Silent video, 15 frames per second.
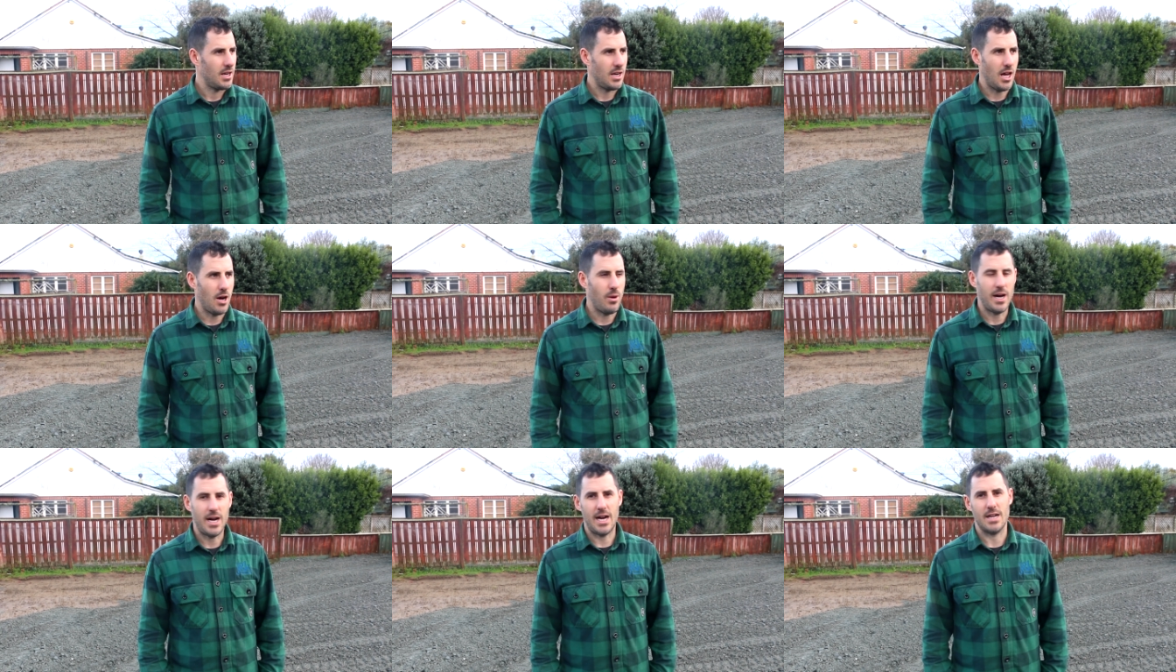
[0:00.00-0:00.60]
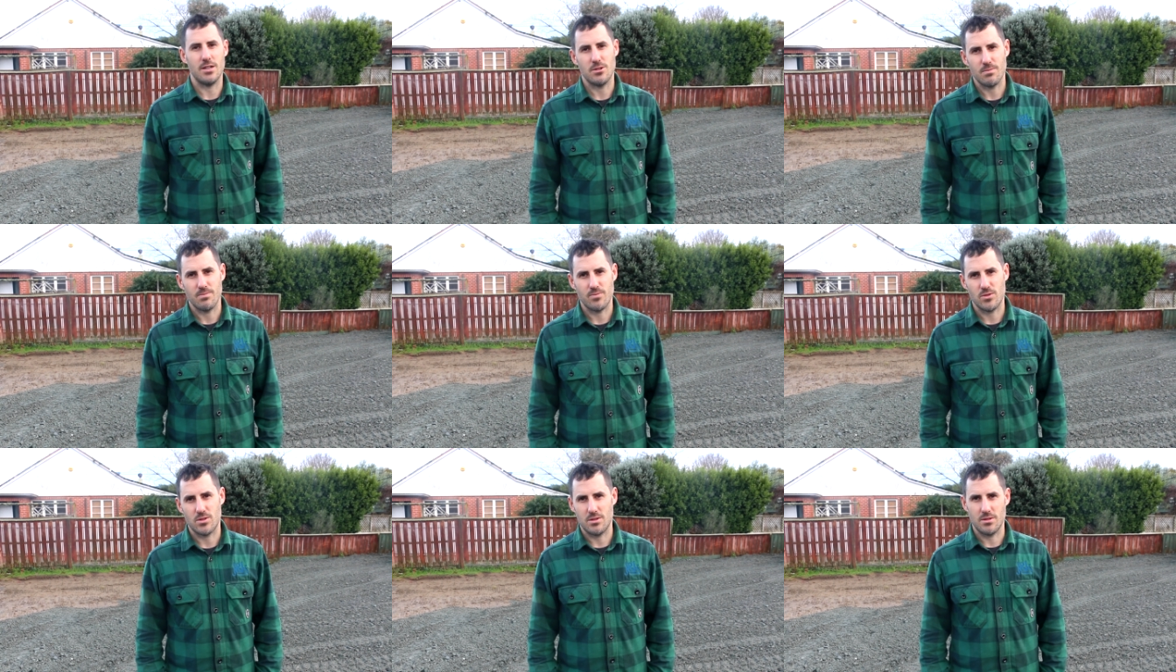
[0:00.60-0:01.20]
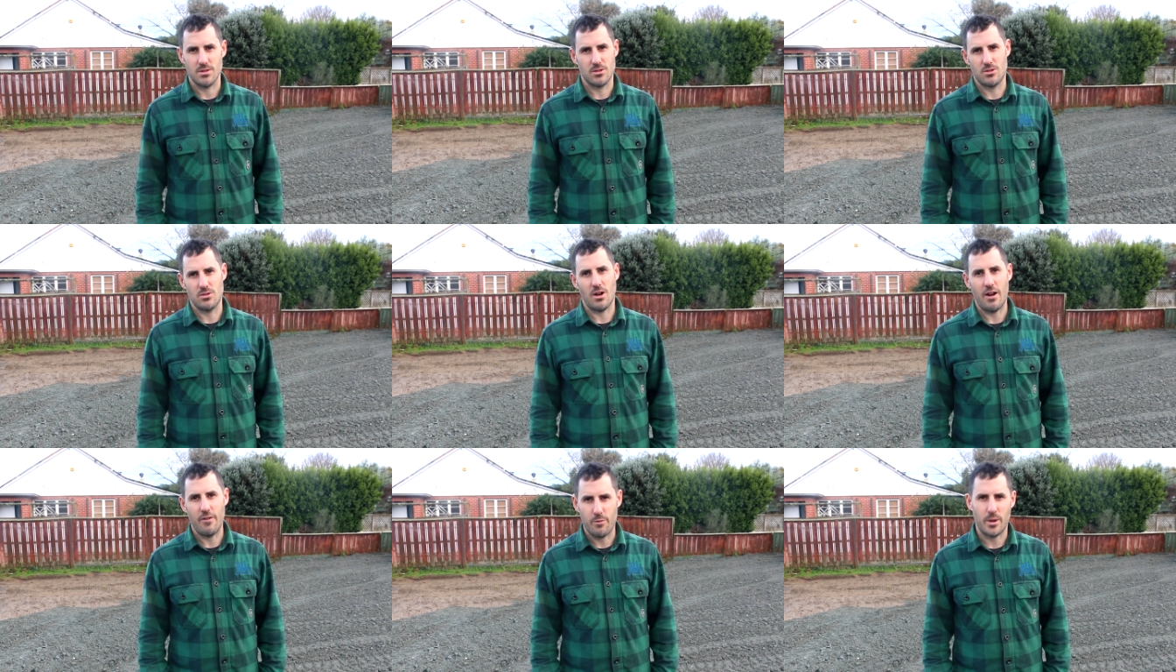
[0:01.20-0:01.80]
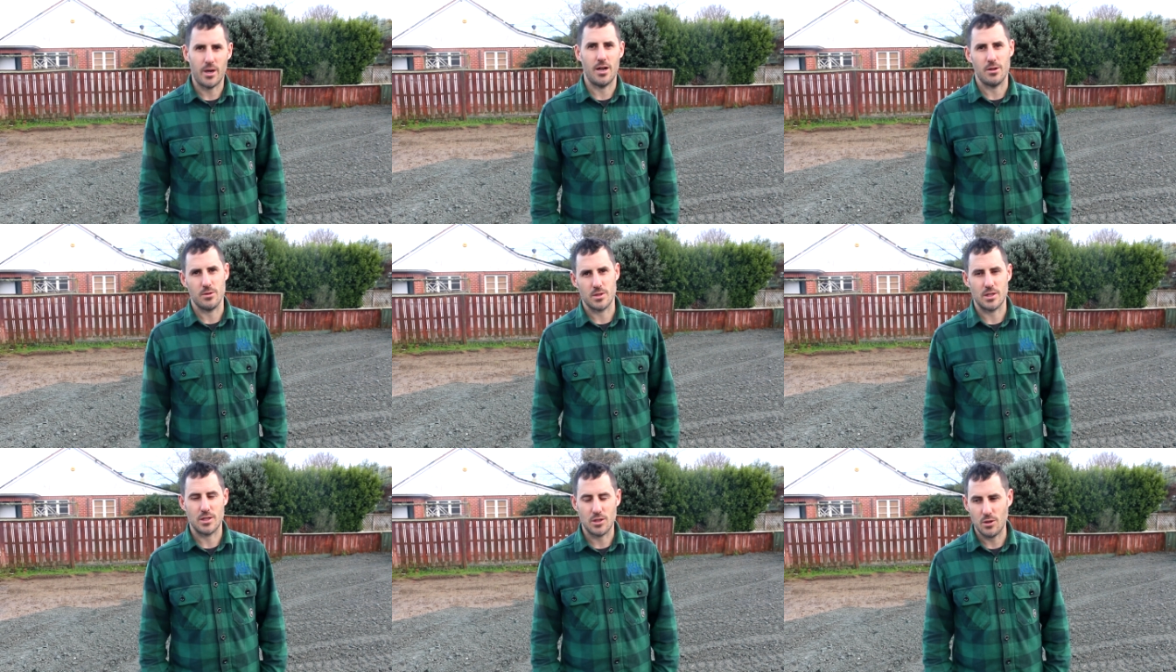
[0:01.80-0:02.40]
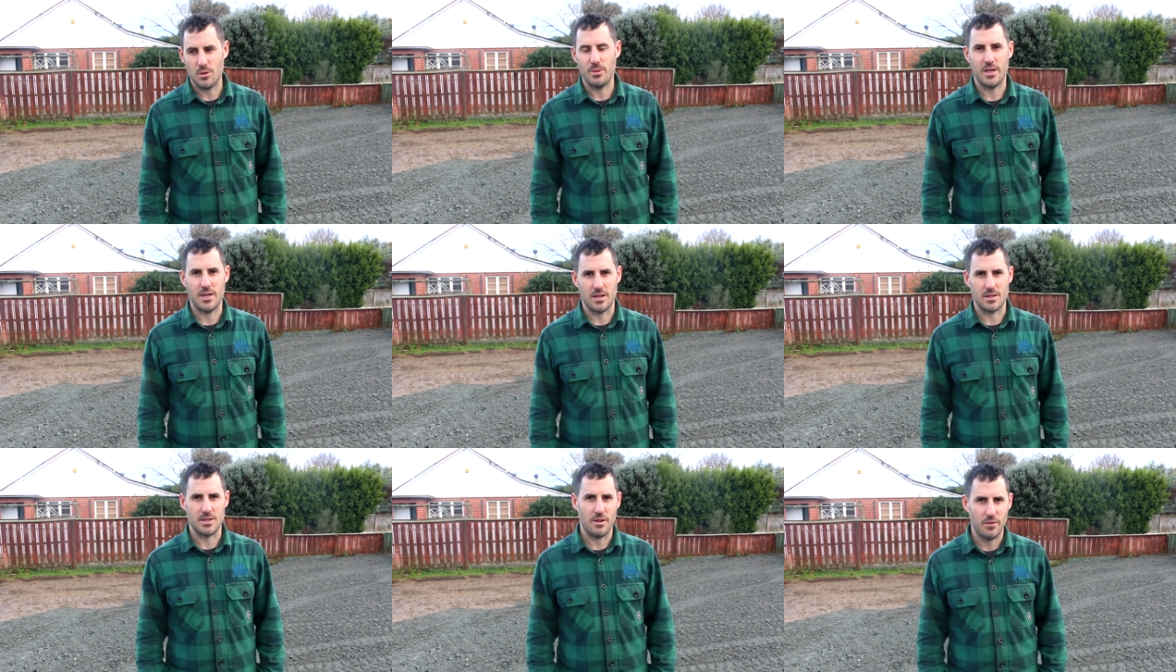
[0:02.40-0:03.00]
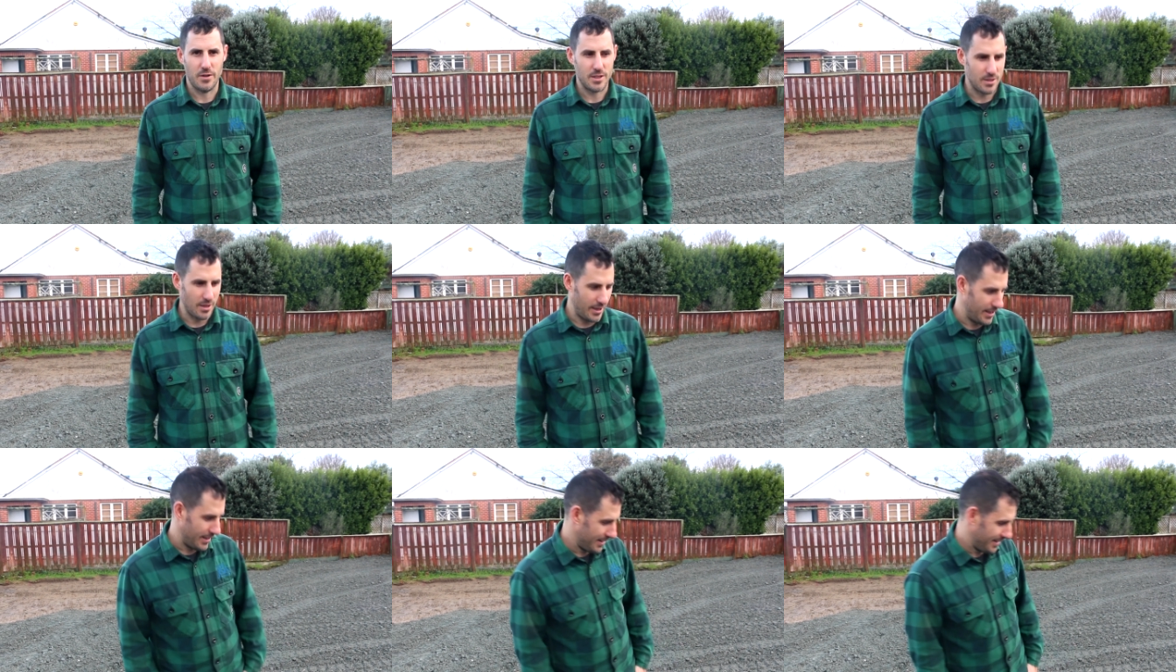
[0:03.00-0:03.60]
Lower Hutt drive piles to two meters every site.